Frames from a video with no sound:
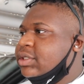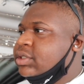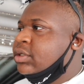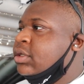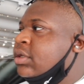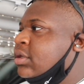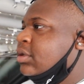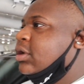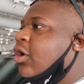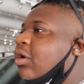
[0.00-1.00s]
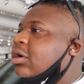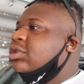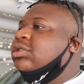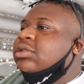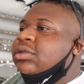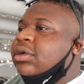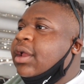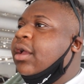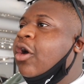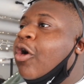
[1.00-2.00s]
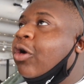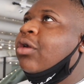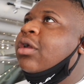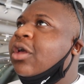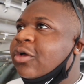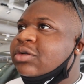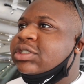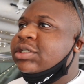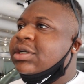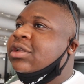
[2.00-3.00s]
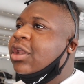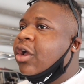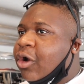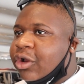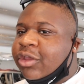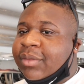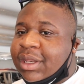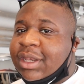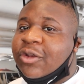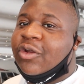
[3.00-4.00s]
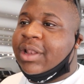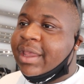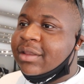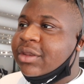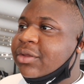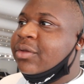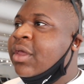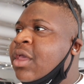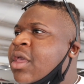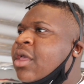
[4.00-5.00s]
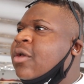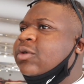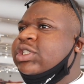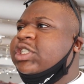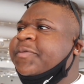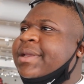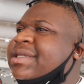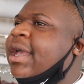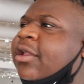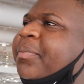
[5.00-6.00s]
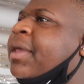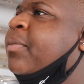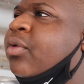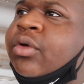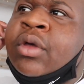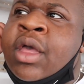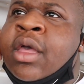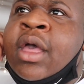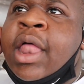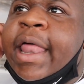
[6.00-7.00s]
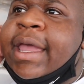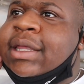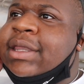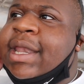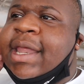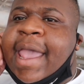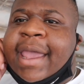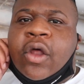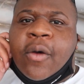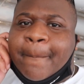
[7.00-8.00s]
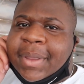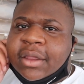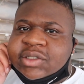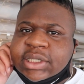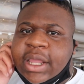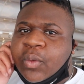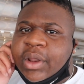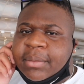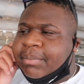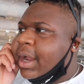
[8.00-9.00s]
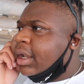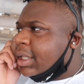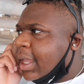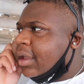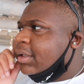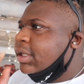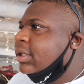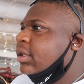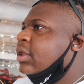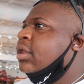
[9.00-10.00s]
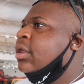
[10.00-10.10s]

Car culture and car community in Orlando was just spectacular. People like didn't hate on builds like they would in Broward County.